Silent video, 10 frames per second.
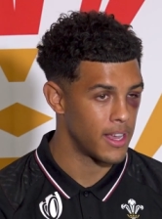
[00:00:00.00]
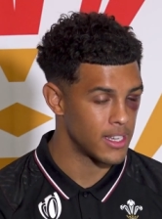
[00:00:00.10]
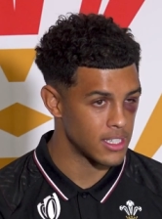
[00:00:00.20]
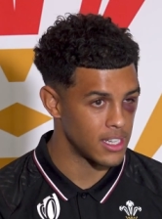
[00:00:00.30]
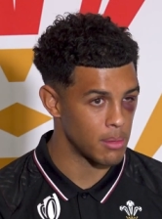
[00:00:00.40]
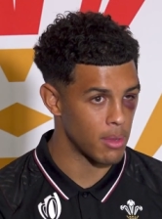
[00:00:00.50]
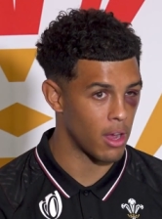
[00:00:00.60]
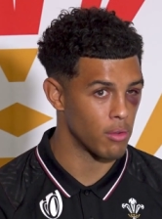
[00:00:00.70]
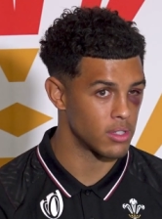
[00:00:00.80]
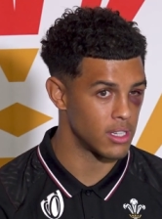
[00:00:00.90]
it's a team that
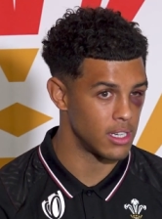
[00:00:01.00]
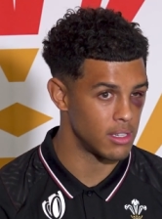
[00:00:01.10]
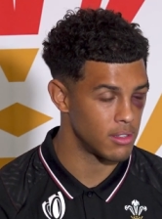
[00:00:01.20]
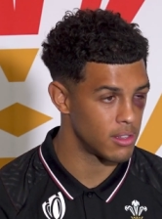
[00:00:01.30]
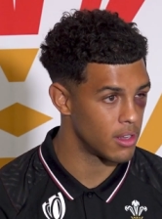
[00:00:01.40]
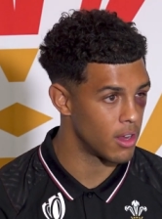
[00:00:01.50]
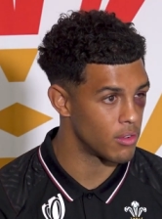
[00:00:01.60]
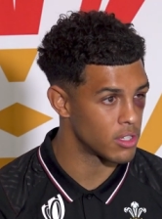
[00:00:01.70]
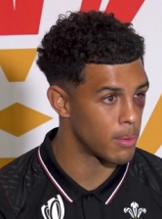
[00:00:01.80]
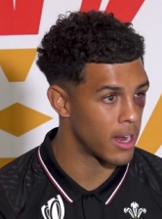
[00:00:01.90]
obviously
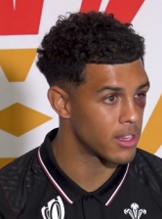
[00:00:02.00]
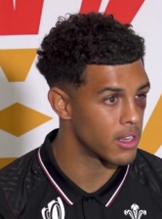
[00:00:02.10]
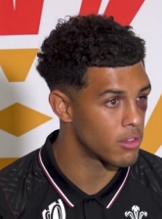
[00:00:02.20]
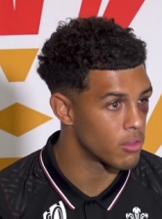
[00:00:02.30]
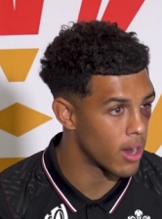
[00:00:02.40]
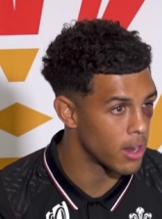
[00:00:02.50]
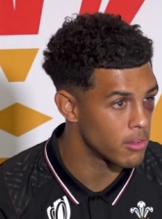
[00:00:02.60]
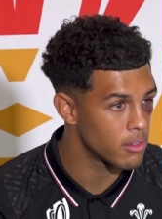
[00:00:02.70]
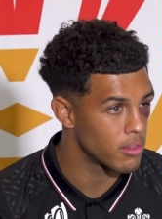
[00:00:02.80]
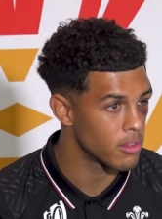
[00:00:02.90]
are respected throughout
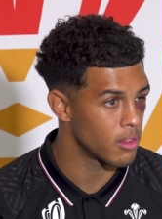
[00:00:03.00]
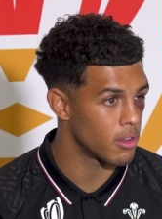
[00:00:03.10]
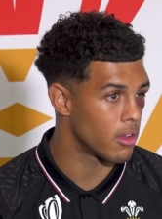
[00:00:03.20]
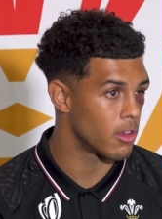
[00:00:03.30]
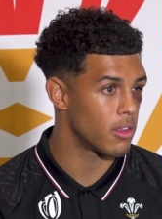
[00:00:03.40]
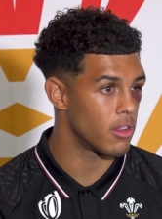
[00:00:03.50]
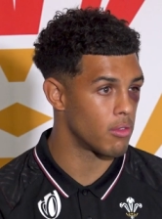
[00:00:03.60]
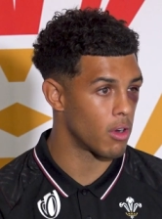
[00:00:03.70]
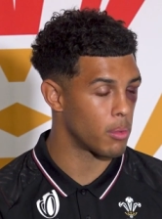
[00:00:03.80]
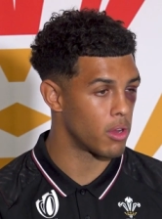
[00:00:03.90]
the
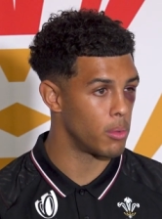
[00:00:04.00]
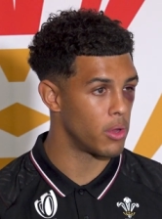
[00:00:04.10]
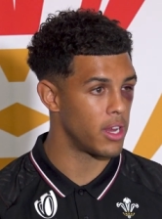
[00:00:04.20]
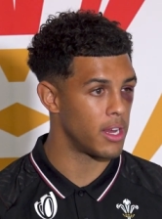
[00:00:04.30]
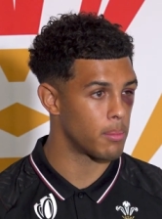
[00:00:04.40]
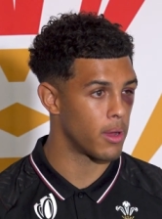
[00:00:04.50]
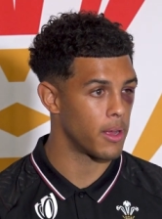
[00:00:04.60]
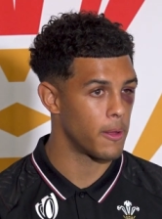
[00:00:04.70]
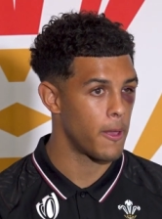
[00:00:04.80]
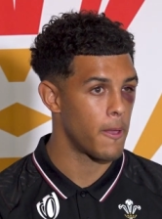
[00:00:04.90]
rugby community.
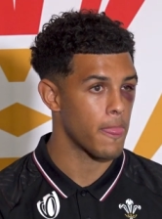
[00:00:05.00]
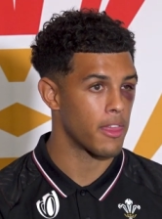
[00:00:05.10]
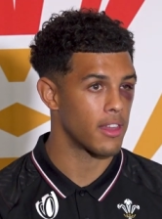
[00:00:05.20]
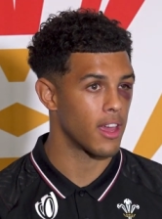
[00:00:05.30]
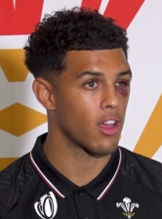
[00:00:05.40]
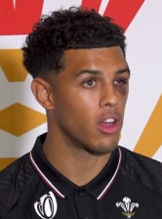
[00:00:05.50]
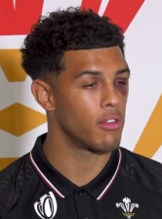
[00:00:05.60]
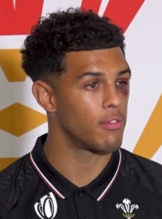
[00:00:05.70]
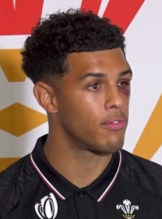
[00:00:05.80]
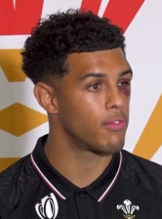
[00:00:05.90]
But I think that
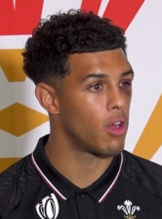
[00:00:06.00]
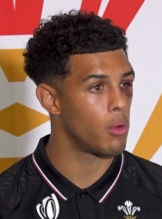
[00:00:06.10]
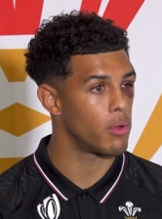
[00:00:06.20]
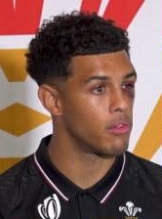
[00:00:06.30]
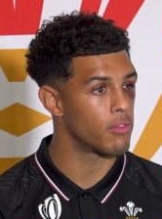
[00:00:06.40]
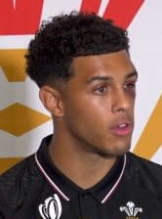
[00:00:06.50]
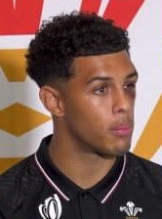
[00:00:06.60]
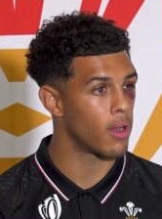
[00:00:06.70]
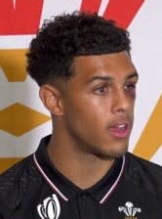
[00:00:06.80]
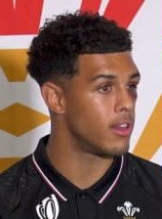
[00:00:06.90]
kind of open, free
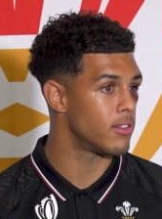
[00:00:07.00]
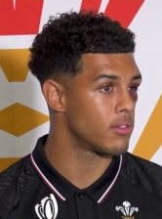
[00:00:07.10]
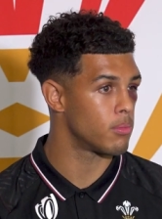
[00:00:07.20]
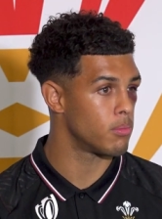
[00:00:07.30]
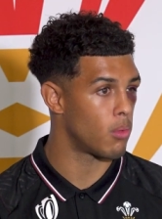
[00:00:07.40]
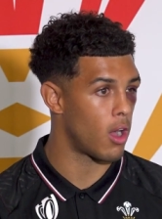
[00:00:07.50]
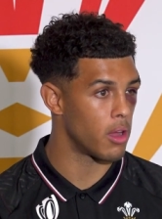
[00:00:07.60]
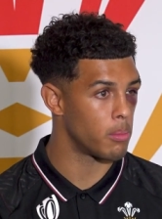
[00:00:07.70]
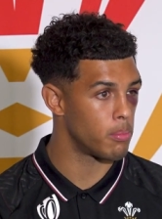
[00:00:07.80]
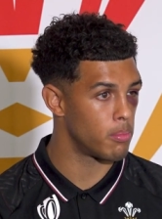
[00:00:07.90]
play is
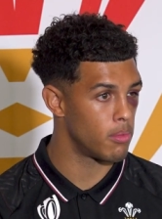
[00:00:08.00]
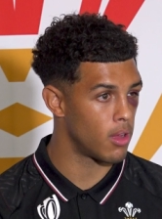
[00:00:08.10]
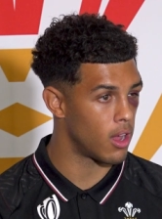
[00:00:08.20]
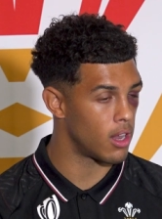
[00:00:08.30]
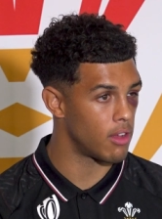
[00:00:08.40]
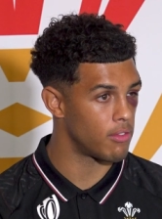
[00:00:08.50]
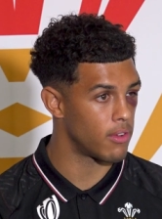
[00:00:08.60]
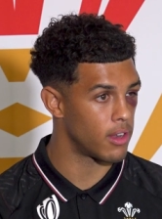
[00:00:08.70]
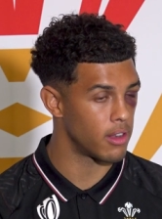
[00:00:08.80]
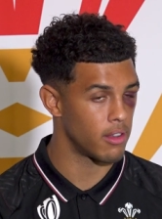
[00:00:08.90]
what I love,
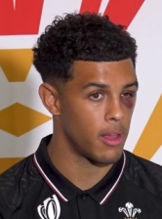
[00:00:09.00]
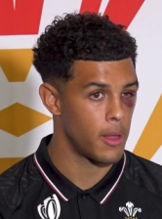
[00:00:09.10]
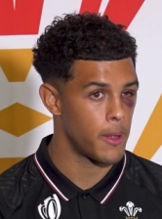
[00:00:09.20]
and